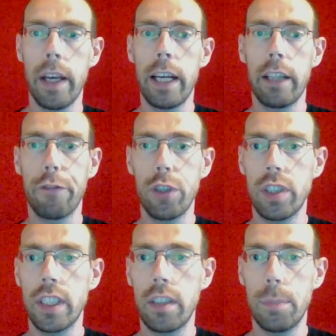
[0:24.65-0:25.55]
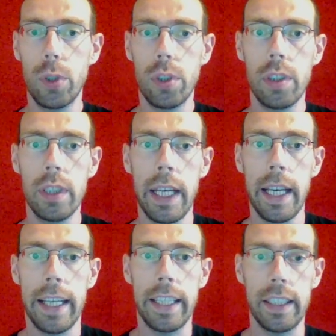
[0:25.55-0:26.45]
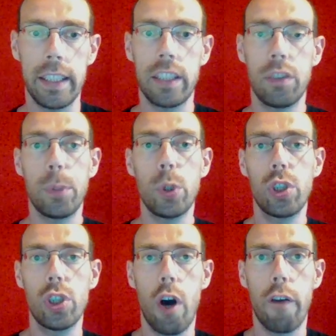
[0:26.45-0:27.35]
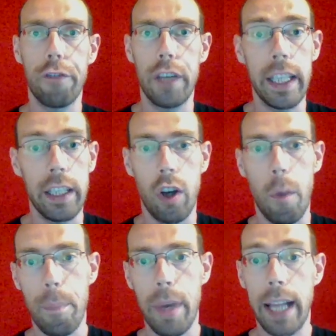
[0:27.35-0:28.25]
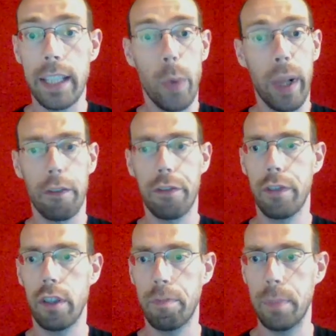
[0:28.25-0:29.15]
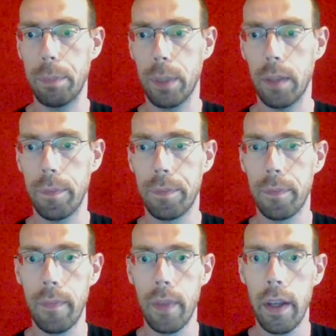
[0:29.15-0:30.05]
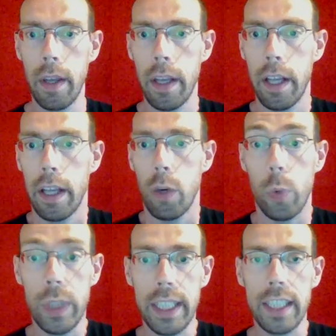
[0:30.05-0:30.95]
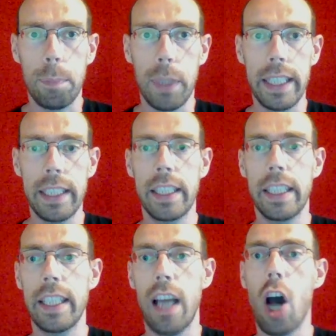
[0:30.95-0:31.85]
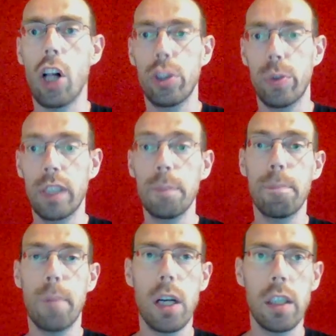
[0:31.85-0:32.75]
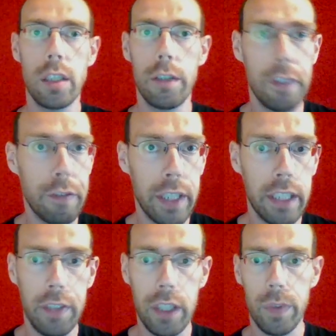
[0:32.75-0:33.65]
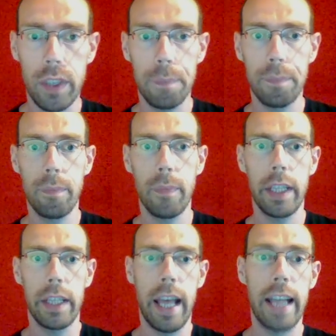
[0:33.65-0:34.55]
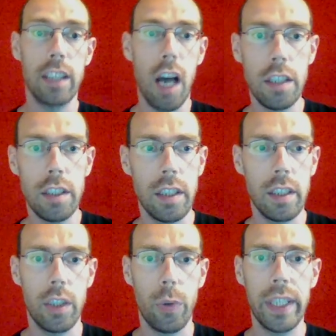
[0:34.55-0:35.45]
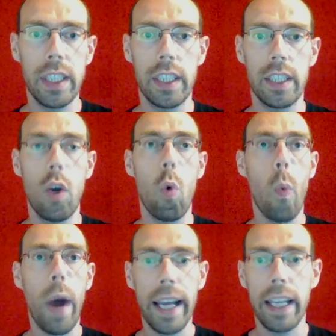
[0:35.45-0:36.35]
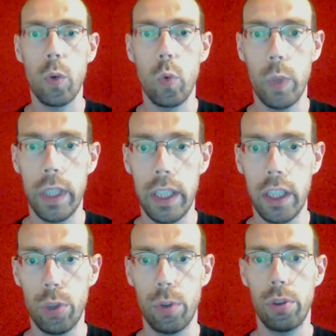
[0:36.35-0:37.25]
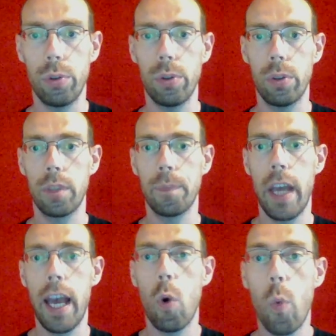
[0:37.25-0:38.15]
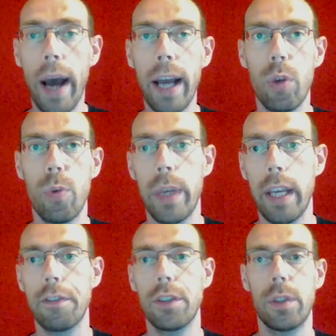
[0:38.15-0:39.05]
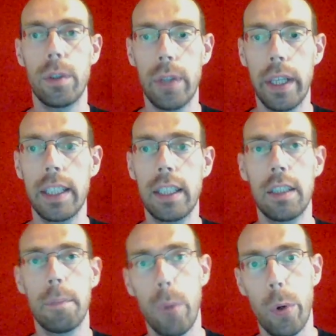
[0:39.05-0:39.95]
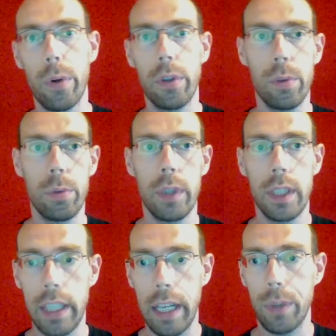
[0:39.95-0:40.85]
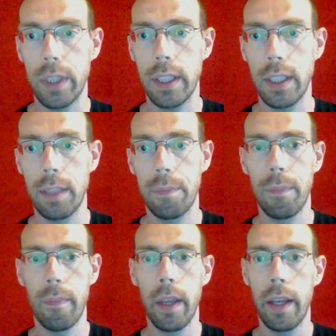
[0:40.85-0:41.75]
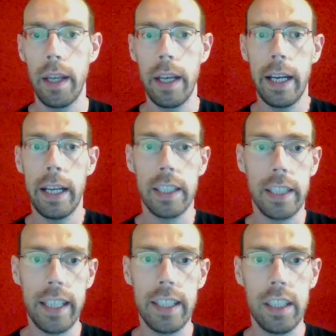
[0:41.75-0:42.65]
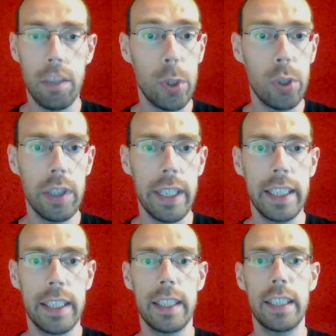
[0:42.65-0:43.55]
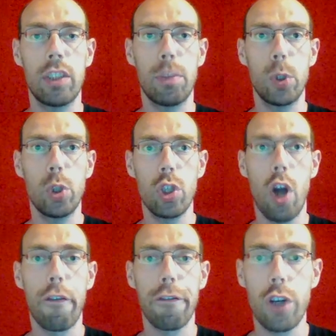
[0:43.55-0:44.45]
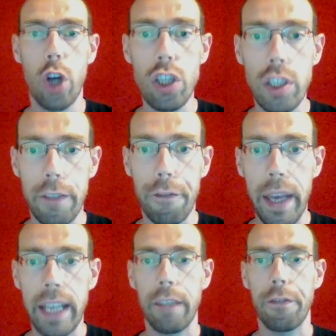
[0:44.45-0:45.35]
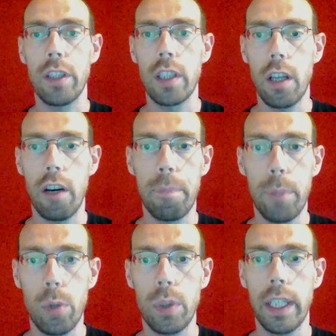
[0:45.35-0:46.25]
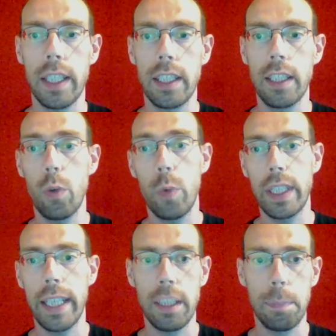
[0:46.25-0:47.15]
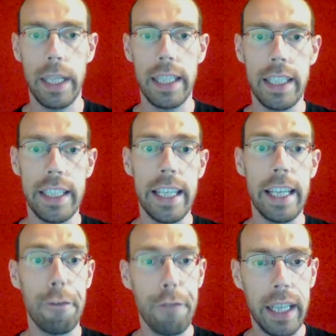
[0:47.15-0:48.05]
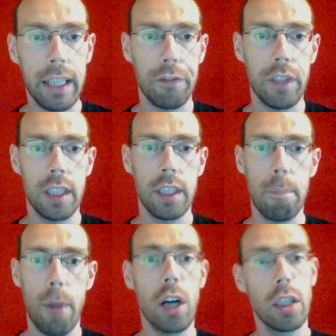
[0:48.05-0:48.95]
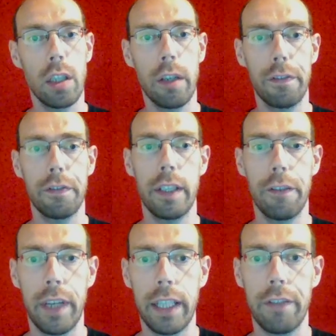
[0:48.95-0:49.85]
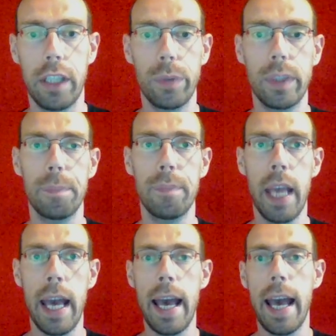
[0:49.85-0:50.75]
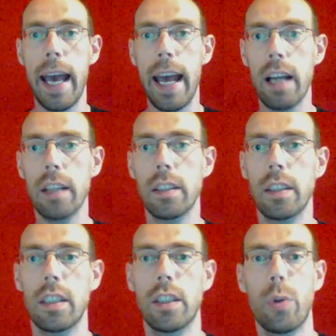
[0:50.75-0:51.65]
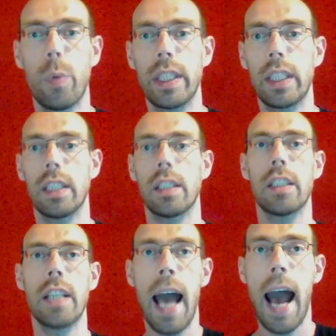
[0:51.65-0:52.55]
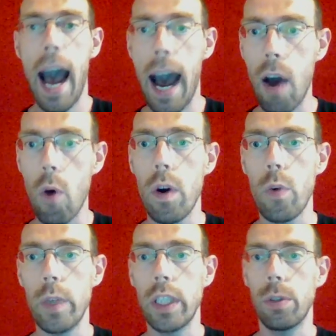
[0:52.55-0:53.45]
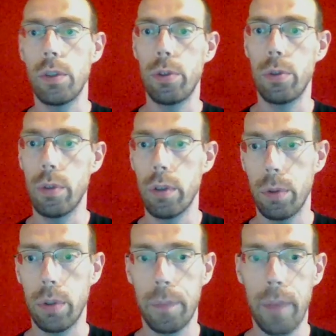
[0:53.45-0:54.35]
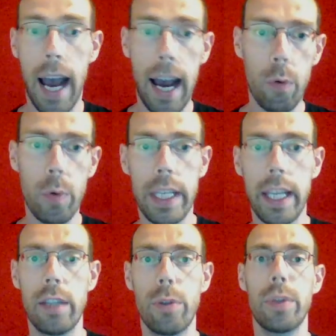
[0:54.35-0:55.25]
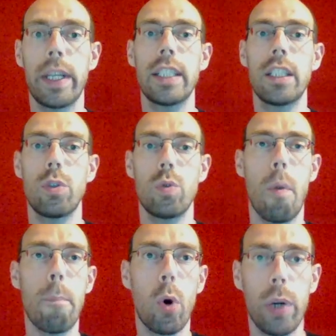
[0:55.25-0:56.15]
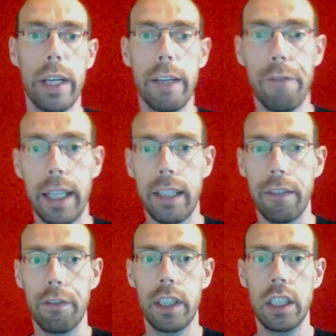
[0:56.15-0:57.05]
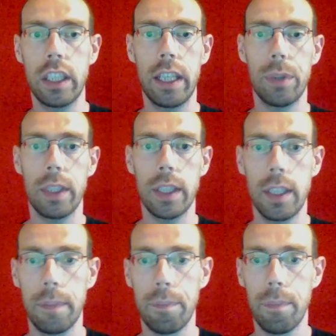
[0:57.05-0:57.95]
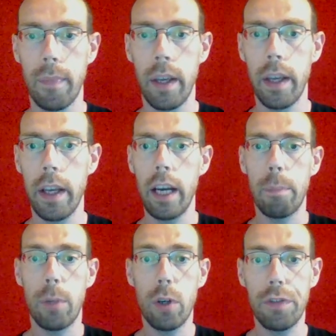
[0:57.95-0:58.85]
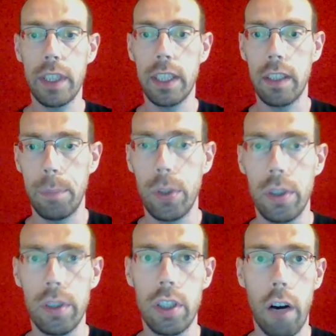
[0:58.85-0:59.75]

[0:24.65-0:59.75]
The first distribution is a distribution of income and wealth of people, which explains the altruism part of effective altruism and answers the question why we should do good, why we have to donate more to charities. The second distribution is the distribution of cost effectiveness of projects, which explains the effectiveness part of effective altruism and answers the question how we should do good, how we can donate to more effective charities. Both distributions are